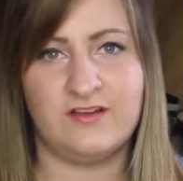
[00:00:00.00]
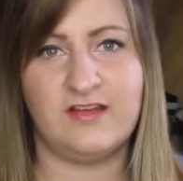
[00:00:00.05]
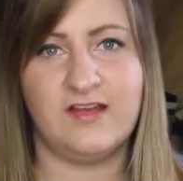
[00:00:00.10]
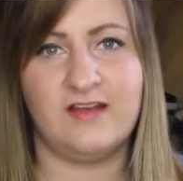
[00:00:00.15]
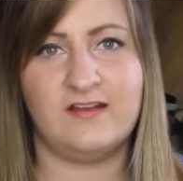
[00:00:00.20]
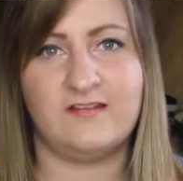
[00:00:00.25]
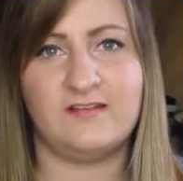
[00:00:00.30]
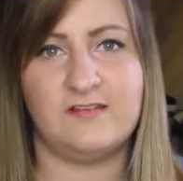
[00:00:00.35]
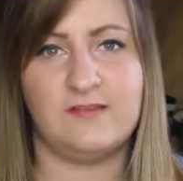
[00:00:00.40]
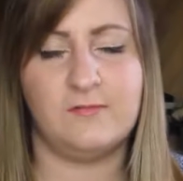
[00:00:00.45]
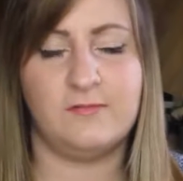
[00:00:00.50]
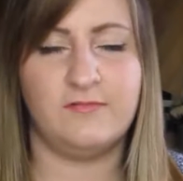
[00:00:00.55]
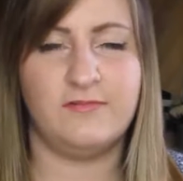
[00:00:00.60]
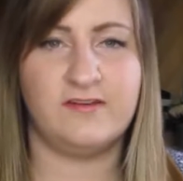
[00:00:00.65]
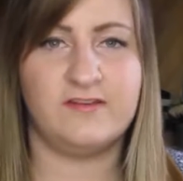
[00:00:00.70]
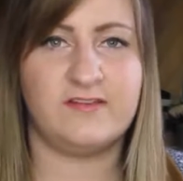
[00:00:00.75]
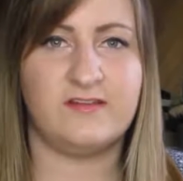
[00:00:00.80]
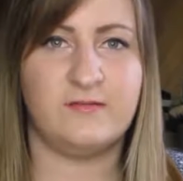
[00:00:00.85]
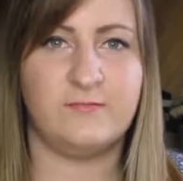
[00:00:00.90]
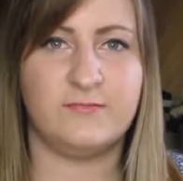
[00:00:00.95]
Yes, some of
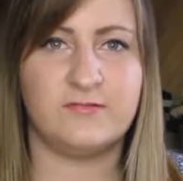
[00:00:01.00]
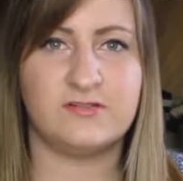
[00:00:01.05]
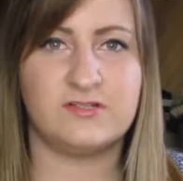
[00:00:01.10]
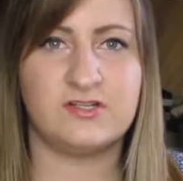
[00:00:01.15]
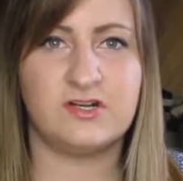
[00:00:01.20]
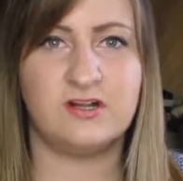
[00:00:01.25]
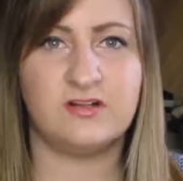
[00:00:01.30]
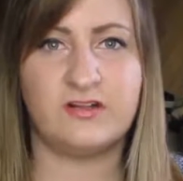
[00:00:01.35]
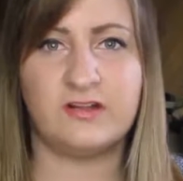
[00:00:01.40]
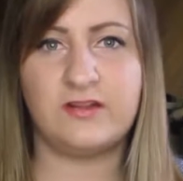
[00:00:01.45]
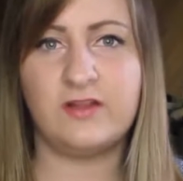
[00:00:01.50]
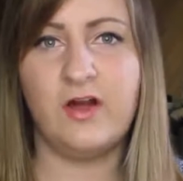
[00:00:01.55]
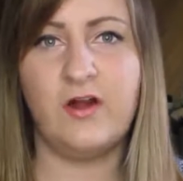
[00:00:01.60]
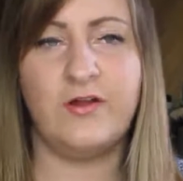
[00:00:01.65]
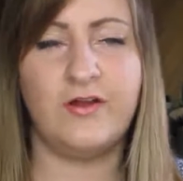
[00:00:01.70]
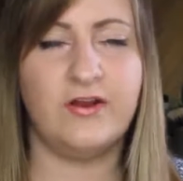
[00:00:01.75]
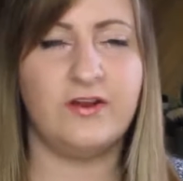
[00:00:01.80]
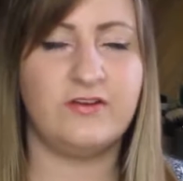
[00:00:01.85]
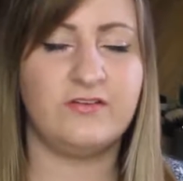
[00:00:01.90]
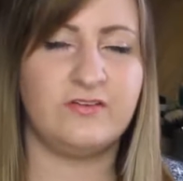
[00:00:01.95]
us have been struggling
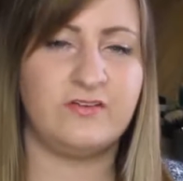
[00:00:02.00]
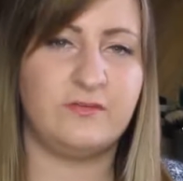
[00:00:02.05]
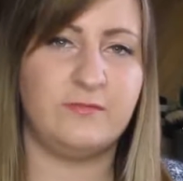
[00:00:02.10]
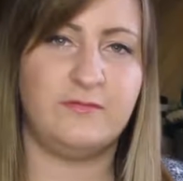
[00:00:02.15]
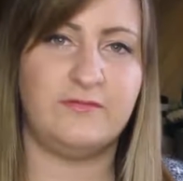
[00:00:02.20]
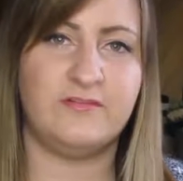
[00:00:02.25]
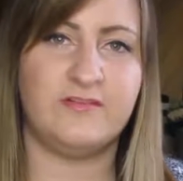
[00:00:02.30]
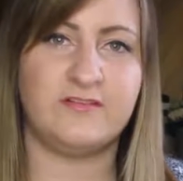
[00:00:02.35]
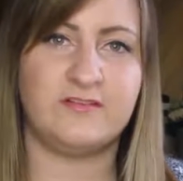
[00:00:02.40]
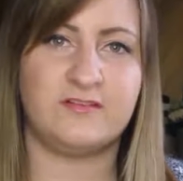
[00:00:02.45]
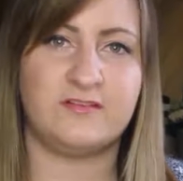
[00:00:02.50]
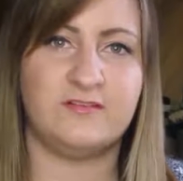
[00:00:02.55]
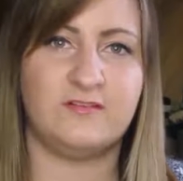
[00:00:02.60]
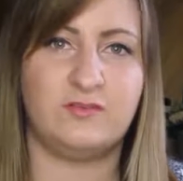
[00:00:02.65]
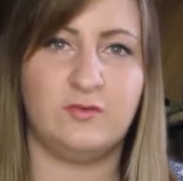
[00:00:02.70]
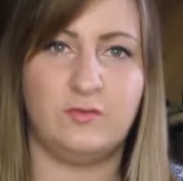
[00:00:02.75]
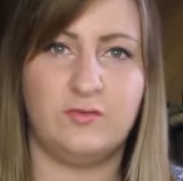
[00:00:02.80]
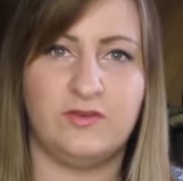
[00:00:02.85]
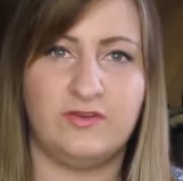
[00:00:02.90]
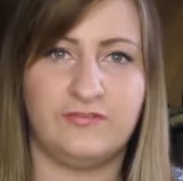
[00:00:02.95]
longer, some of us
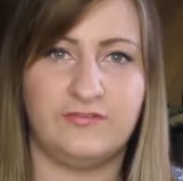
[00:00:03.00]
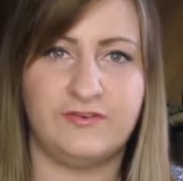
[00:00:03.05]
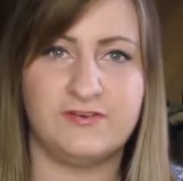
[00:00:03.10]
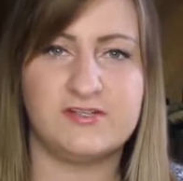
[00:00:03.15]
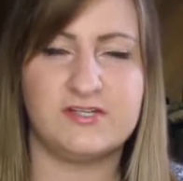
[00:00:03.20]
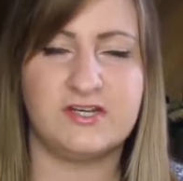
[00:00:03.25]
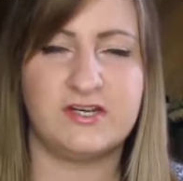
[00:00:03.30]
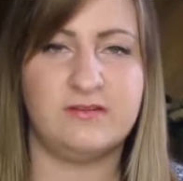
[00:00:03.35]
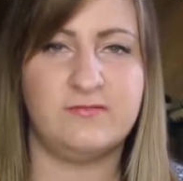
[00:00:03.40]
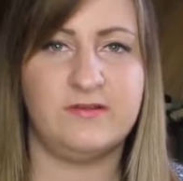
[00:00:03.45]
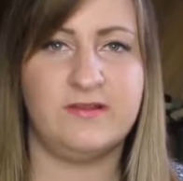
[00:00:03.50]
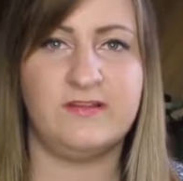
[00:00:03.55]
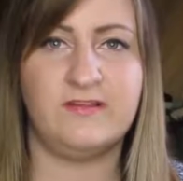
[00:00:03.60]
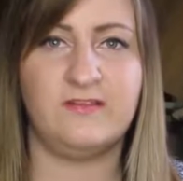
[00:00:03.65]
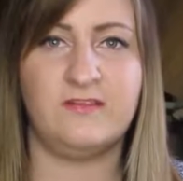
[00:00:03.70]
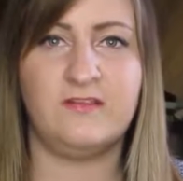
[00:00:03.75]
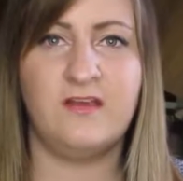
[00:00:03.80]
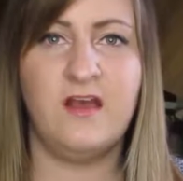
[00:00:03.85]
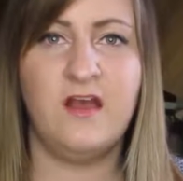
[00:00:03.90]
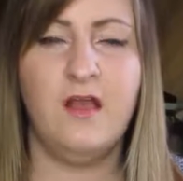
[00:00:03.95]
do different
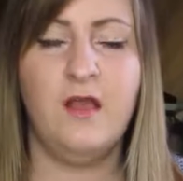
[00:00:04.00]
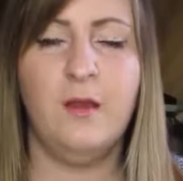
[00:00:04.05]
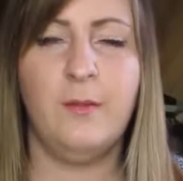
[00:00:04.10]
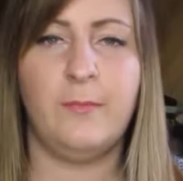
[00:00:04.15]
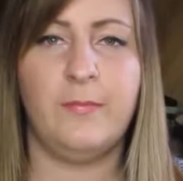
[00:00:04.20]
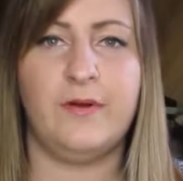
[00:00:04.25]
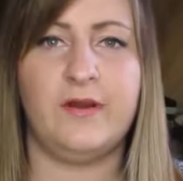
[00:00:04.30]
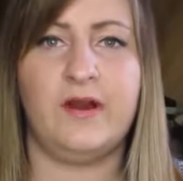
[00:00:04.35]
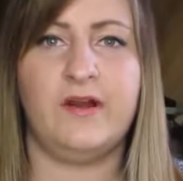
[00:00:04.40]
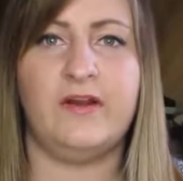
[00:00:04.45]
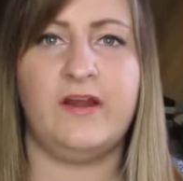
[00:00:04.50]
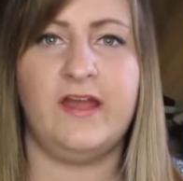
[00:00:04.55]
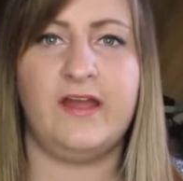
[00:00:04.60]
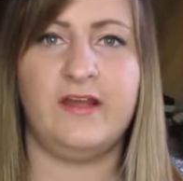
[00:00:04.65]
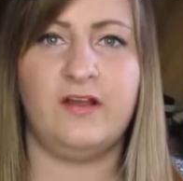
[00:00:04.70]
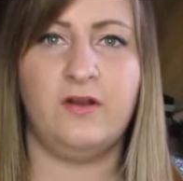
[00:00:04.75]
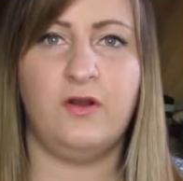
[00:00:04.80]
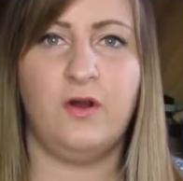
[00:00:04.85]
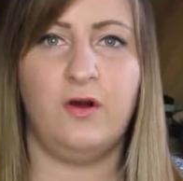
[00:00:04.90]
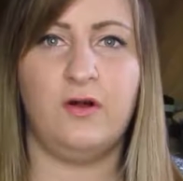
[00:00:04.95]
treatments, but our
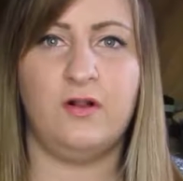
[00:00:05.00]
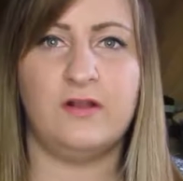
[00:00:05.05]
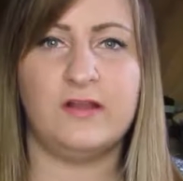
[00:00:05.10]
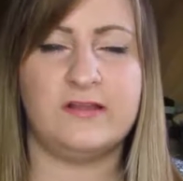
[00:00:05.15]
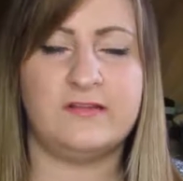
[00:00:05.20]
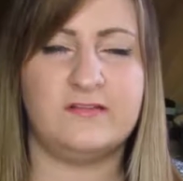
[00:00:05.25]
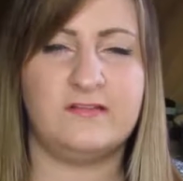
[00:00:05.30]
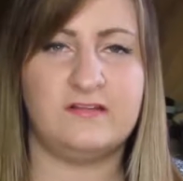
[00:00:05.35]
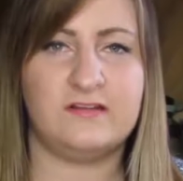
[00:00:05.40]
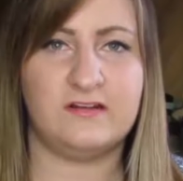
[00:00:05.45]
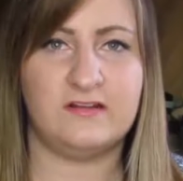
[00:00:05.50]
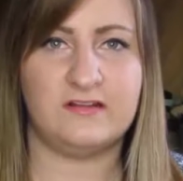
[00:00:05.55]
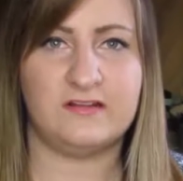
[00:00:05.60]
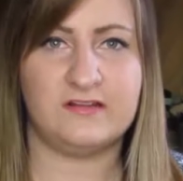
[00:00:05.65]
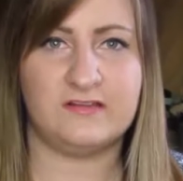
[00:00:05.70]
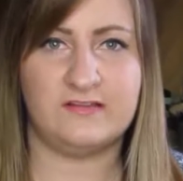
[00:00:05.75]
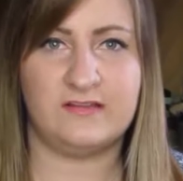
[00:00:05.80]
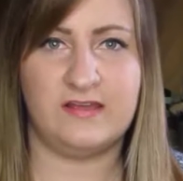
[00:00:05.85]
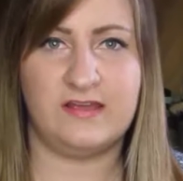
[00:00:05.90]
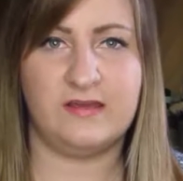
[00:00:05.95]
end goal is still the
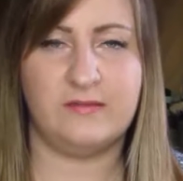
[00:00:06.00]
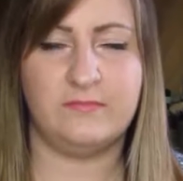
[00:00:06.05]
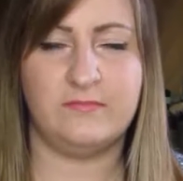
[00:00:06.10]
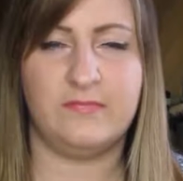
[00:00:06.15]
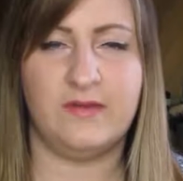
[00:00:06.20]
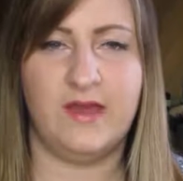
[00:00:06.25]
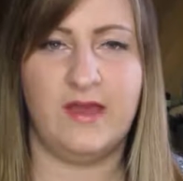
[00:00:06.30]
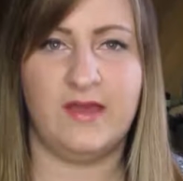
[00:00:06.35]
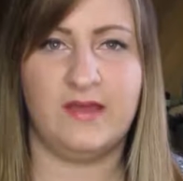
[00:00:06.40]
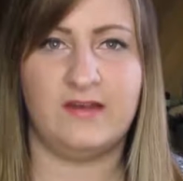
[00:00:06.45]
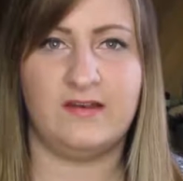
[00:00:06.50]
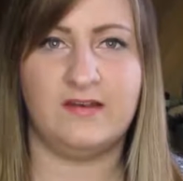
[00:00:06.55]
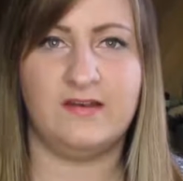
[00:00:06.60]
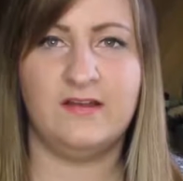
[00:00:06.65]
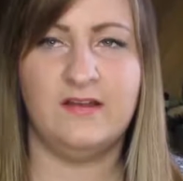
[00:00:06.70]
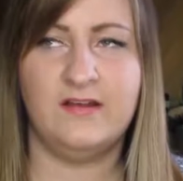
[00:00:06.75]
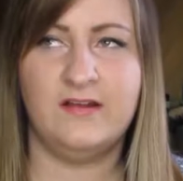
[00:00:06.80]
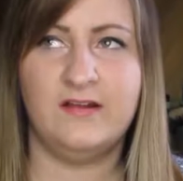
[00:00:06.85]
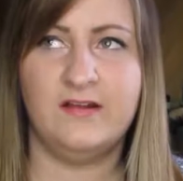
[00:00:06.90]
same and